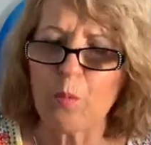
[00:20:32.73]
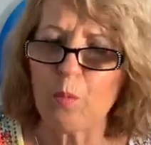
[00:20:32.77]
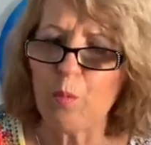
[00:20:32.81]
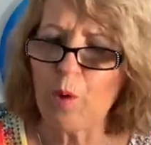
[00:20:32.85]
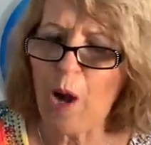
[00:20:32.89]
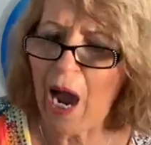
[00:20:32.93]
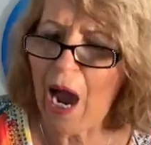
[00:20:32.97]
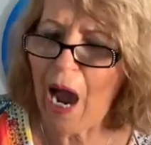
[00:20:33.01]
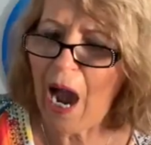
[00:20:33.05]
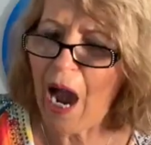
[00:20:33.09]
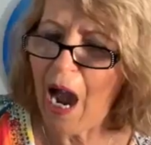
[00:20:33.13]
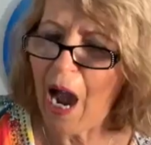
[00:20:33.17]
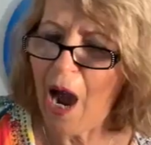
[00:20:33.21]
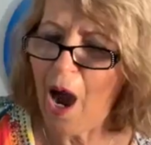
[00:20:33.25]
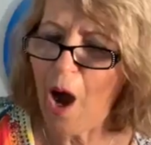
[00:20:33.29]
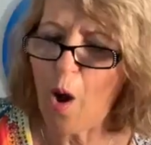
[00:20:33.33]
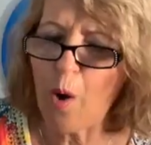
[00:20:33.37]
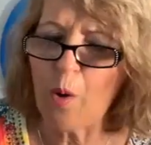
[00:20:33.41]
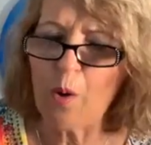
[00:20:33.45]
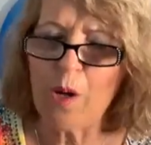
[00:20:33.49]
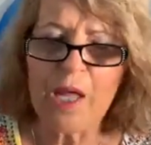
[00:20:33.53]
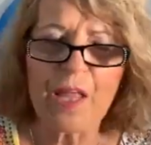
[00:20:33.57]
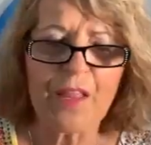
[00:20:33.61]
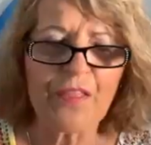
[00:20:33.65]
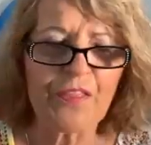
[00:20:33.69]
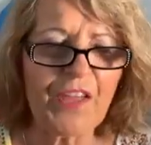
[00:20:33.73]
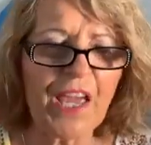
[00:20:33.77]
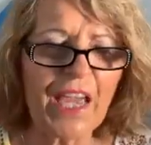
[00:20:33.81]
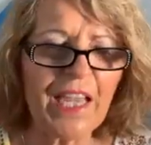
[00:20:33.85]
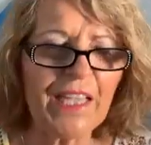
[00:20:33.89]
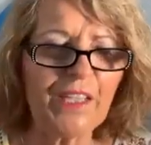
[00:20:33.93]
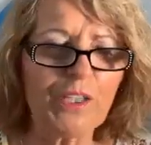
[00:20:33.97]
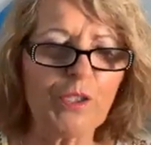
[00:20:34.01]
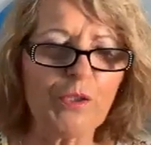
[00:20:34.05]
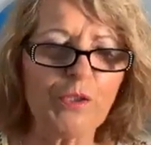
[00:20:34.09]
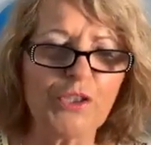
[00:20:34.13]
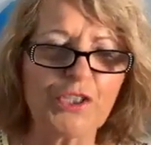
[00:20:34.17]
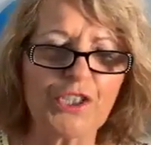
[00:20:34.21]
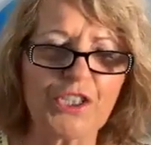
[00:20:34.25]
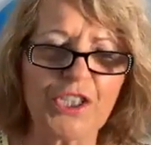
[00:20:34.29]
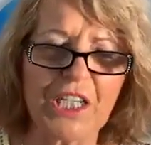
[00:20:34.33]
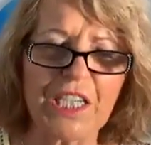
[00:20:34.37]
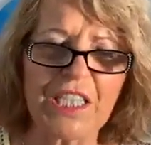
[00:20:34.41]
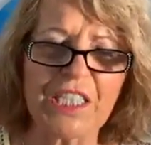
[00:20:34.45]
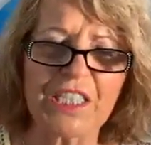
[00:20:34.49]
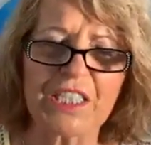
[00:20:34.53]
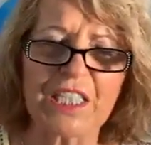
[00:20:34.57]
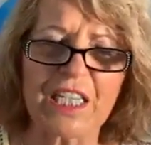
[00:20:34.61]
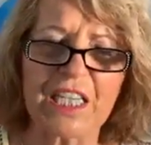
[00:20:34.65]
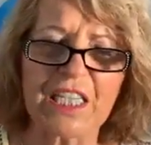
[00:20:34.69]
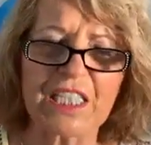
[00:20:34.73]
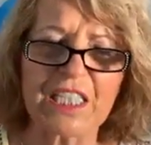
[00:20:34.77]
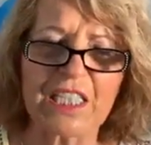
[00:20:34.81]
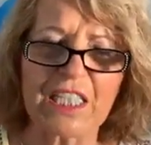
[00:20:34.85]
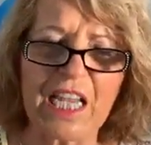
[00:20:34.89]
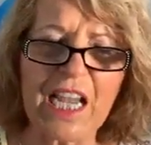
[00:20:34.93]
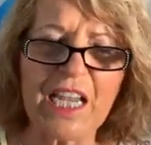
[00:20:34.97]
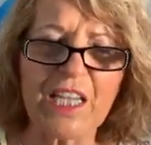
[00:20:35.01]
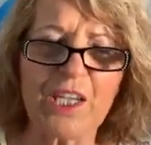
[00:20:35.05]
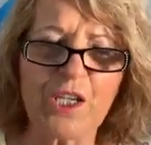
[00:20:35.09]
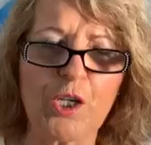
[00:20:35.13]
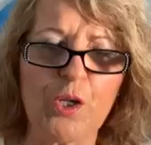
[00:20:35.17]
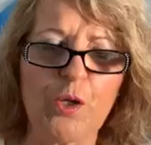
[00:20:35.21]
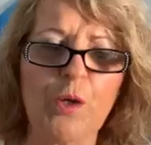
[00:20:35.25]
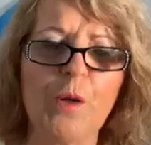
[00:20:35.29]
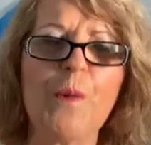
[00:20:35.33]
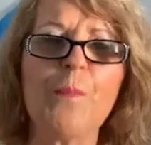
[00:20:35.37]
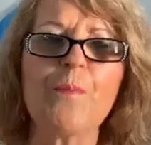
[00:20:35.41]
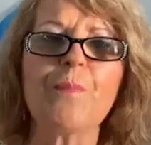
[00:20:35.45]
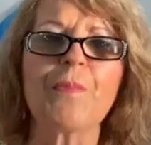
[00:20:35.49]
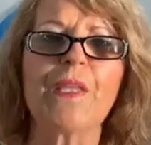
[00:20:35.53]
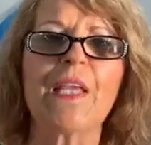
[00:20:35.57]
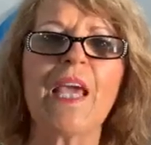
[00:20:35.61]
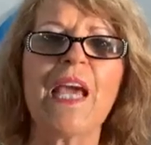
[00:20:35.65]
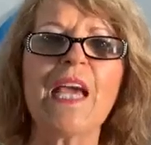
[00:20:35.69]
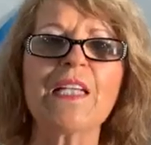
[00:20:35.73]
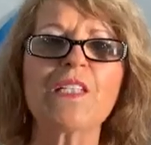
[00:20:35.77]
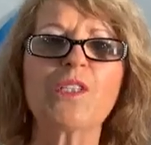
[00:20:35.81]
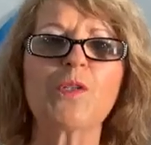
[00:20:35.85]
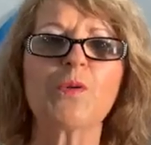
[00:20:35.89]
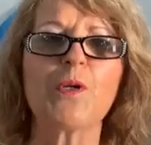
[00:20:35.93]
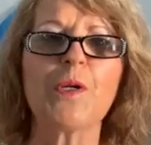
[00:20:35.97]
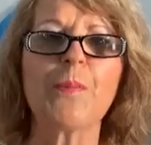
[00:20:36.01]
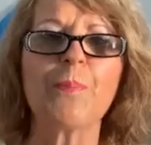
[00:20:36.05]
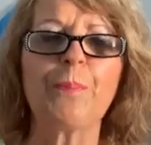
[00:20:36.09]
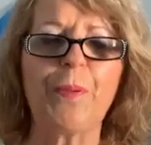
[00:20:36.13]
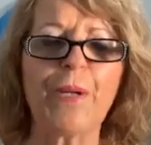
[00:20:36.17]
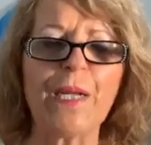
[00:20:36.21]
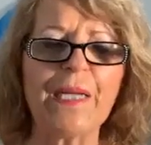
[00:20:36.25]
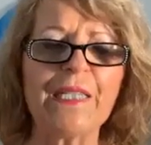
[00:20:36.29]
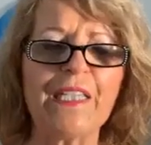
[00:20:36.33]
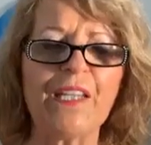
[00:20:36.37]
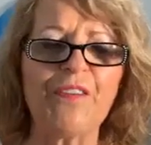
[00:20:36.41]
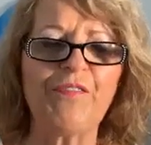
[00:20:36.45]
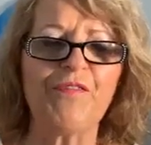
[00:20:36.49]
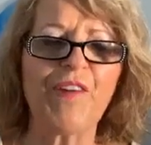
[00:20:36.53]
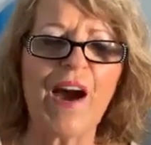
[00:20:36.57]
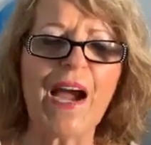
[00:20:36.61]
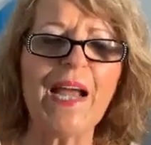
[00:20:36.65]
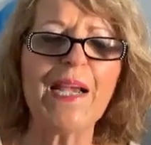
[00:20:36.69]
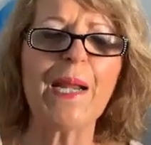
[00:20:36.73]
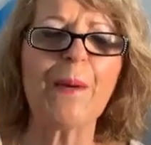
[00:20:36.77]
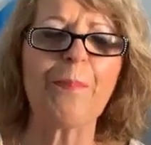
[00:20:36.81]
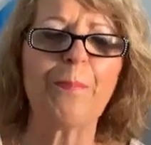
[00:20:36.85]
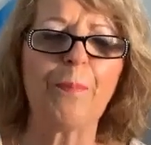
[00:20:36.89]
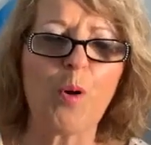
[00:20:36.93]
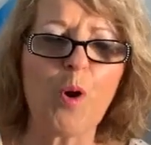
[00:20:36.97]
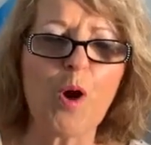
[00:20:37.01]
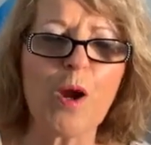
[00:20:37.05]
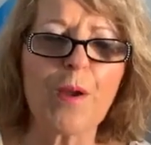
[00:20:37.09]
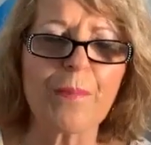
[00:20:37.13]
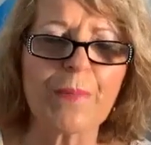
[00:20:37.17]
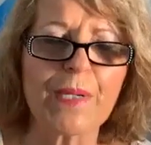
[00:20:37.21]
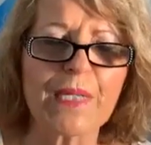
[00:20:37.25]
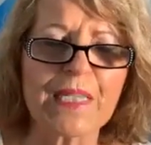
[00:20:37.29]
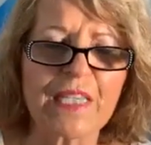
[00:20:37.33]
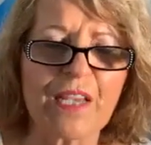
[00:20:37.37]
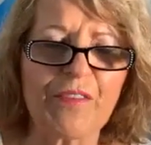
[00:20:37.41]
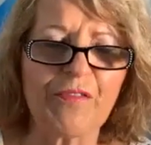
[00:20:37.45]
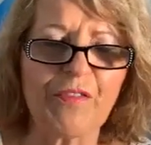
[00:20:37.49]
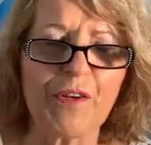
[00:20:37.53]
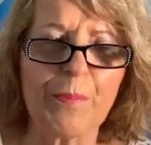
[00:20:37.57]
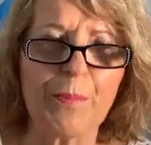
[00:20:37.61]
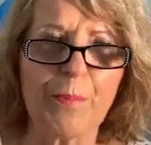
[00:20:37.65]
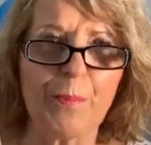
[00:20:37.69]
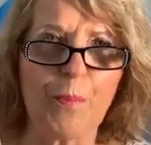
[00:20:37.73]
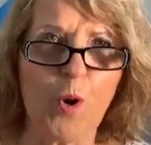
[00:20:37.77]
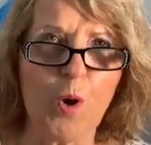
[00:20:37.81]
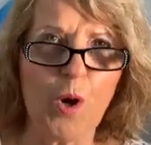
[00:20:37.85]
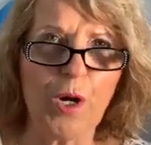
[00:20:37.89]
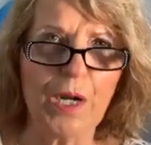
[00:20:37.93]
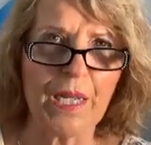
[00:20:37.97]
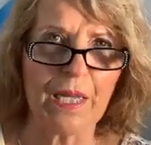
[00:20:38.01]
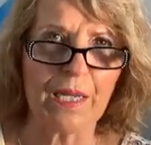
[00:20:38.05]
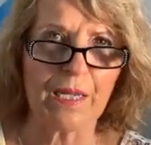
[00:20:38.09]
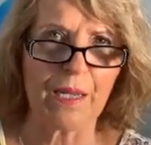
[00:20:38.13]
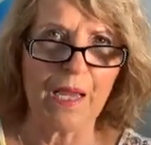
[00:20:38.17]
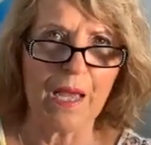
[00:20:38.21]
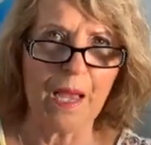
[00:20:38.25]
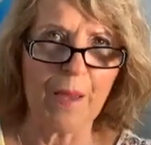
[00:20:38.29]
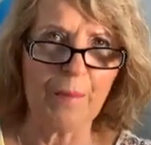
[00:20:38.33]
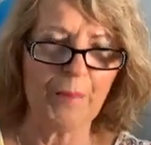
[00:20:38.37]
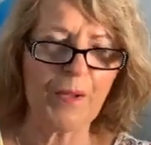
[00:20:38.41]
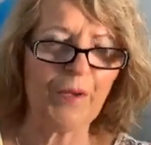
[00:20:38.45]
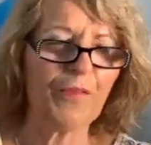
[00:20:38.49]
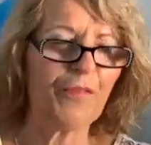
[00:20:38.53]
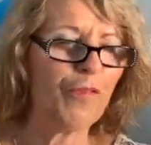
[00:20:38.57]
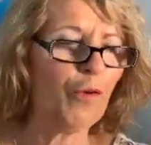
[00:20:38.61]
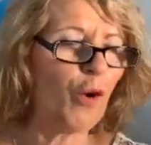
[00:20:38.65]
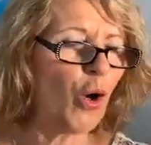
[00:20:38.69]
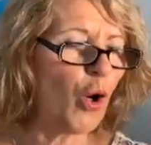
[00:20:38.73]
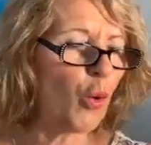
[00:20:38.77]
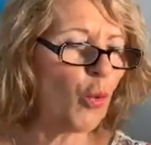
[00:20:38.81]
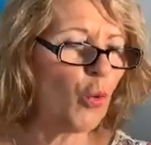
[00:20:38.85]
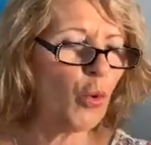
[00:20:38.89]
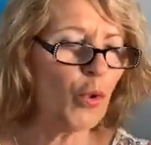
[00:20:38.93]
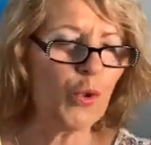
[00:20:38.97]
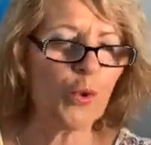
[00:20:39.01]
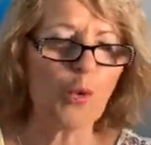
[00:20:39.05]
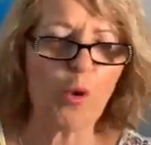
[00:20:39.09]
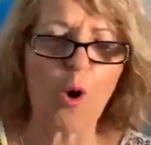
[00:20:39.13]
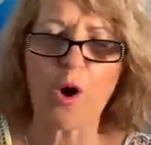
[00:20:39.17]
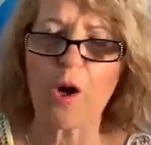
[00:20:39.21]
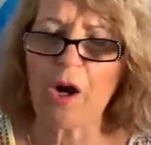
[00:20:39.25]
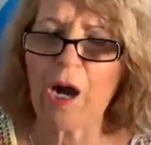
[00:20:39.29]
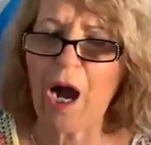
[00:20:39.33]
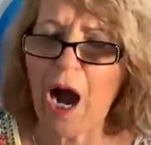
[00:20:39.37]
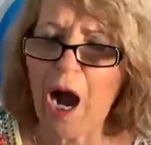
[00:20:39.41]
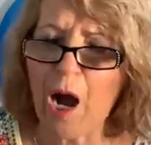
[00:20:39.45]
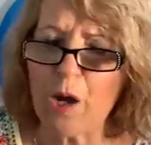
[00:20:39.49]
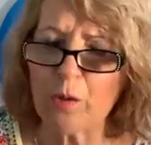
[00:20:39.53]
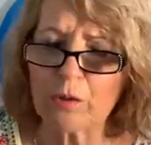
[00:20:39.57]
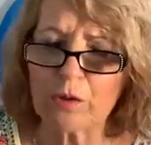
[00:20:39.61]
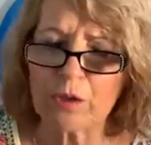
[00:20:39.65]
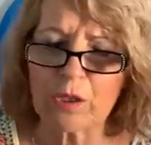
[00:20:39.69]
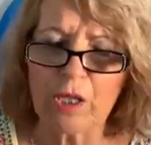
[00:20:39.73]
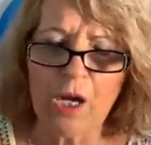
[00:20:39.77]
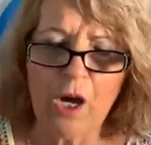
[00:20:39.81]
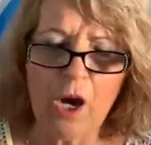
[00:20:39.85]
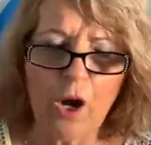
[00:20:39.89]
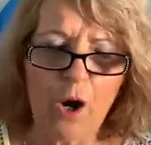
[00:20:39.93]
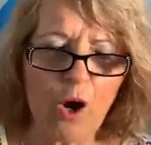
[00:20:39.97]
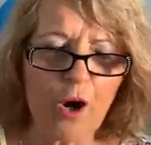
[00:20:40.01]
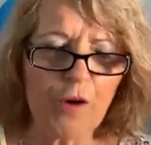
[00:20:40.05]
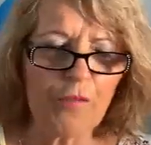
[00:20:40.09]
Wow. Thank you, Jesus. Thank you. Yes, we pray divine appointments every morning before we walk out